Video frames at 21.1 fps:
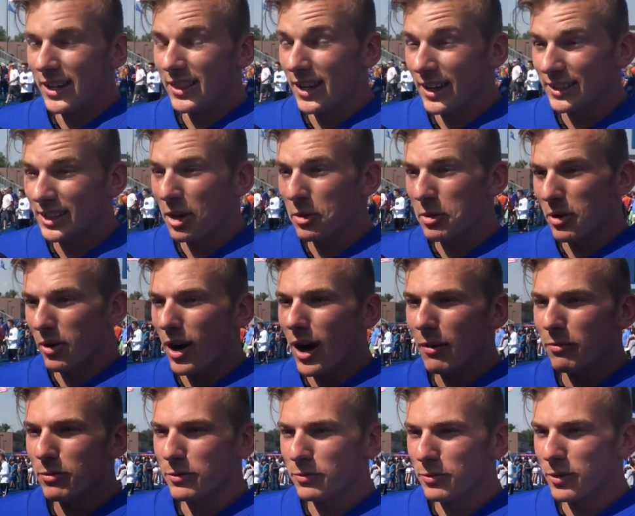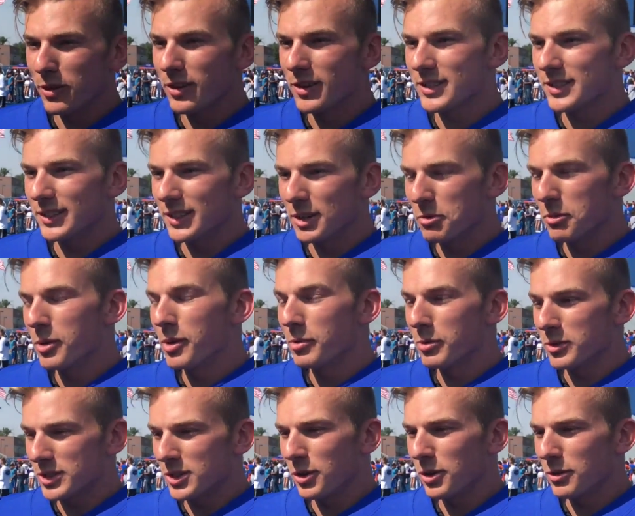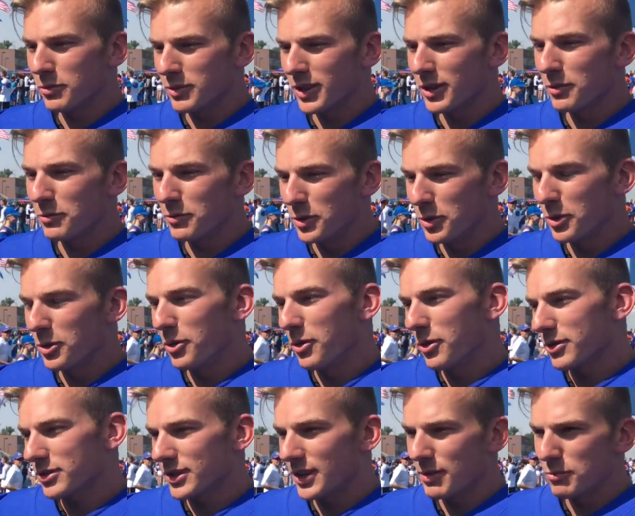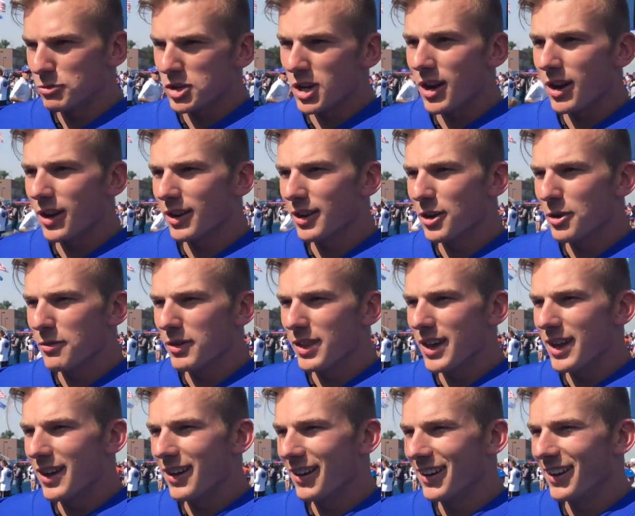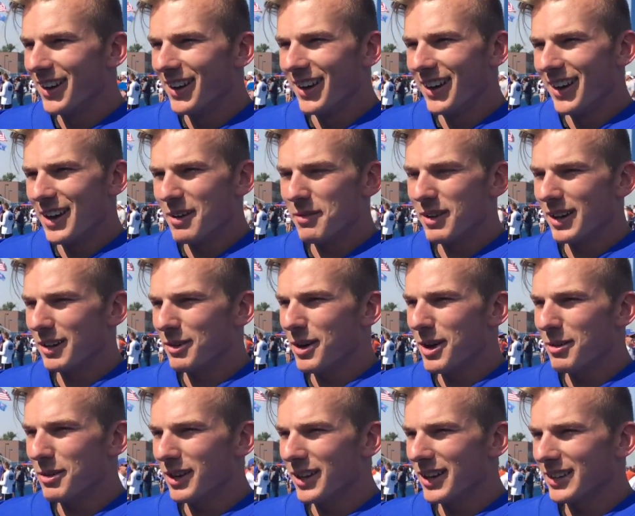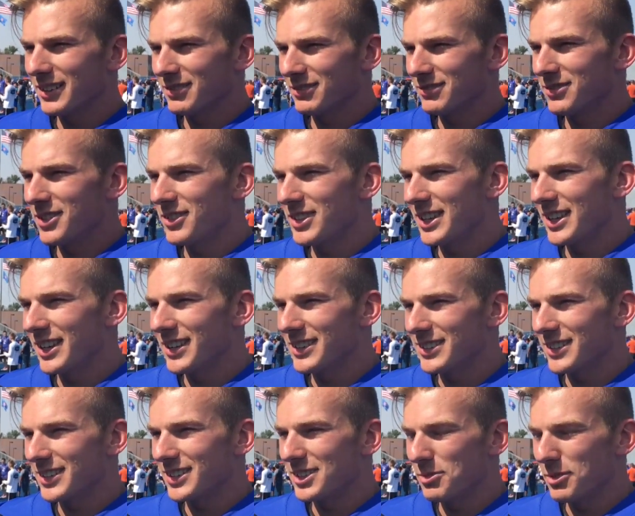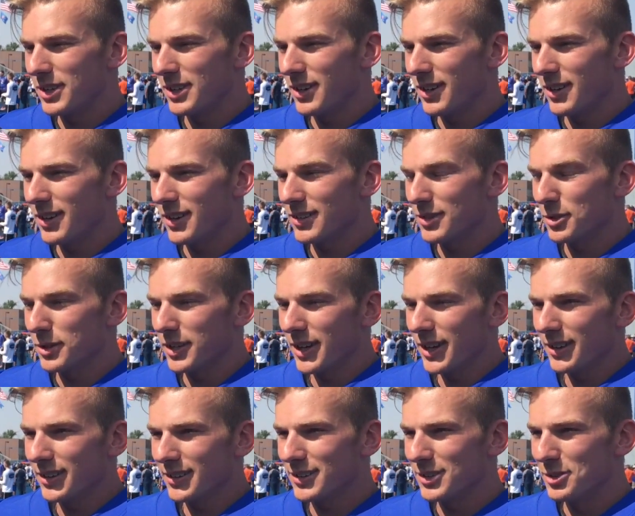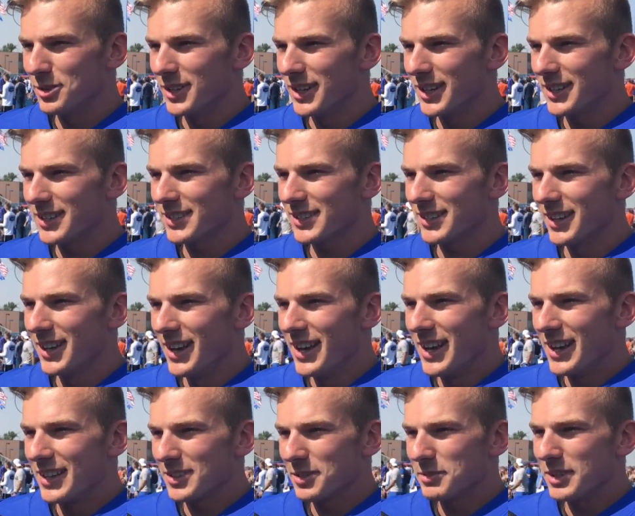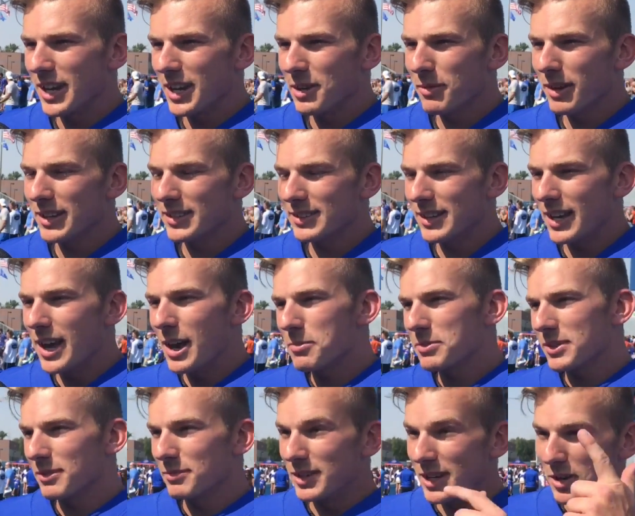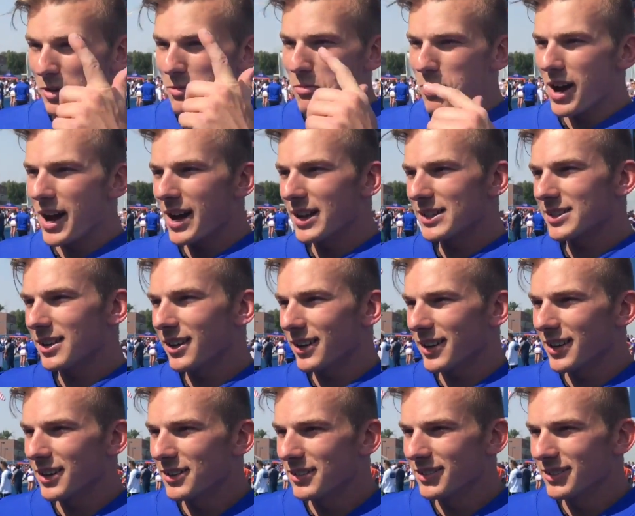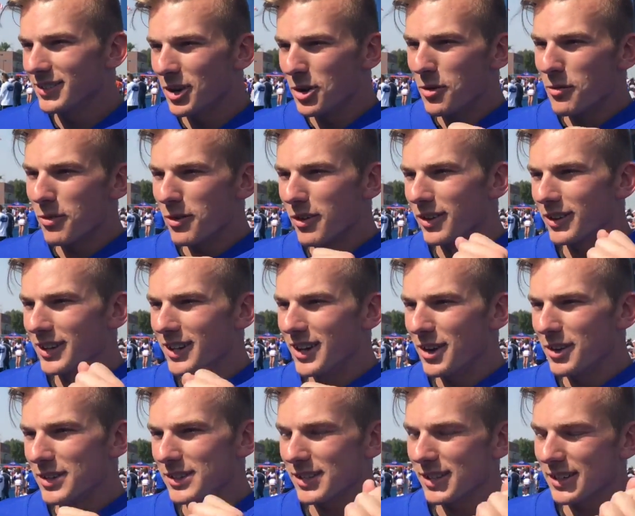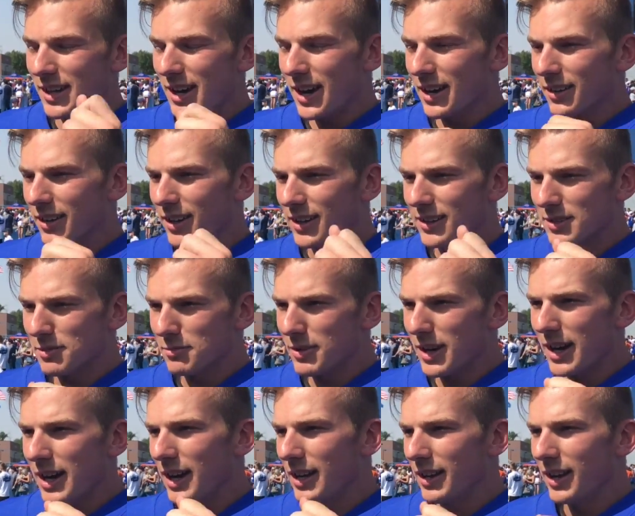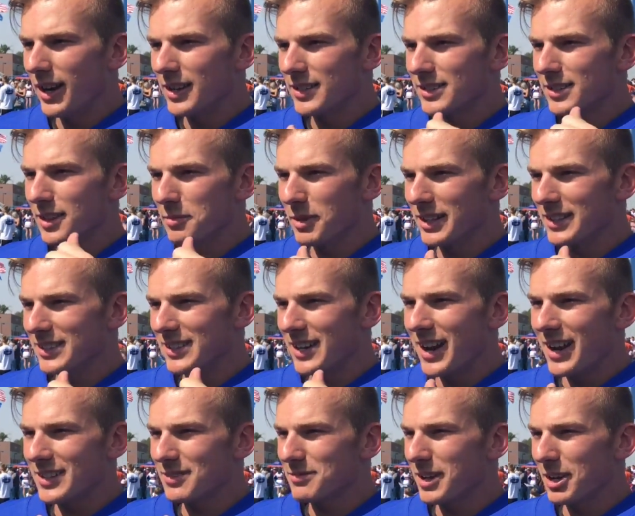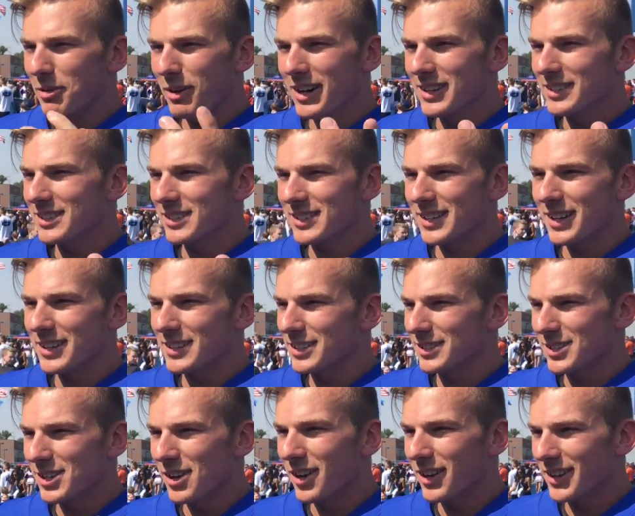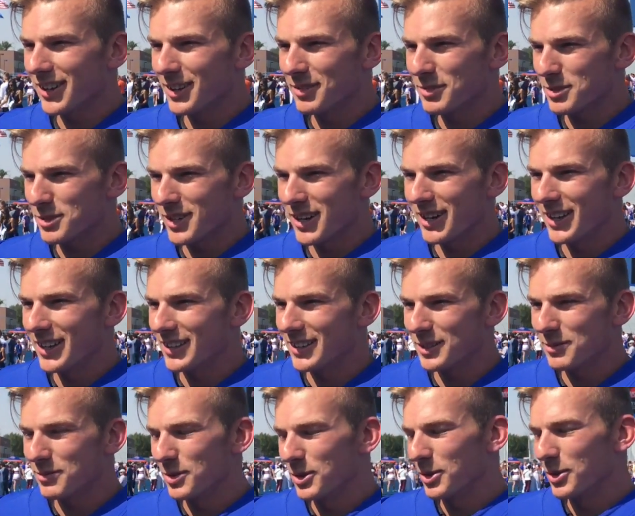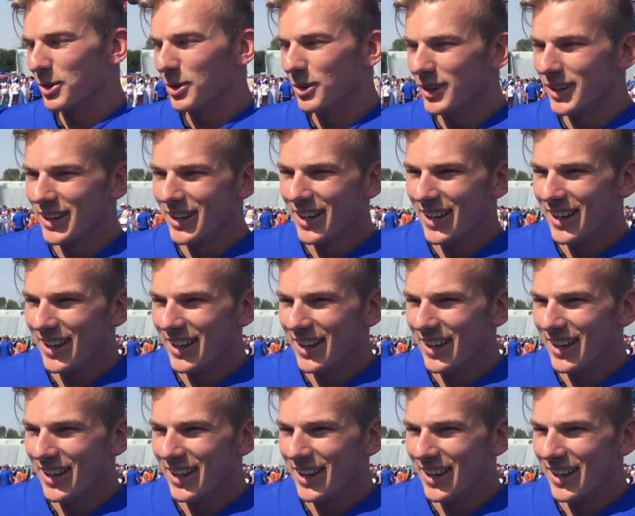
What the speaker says: And then I thought we were off at first, and then Rude was calling for another field goal, so I'm jogging over there. I'm like, wow, we're like 59, 61 yards. Okay, let's do this. So I'm taking my steps, and I'm hearing Brad talking over, you know, he's like highlighting some of my highlights, talking about stats. I'm like, why is this guy still talking? I'm just trying to hit this field goal.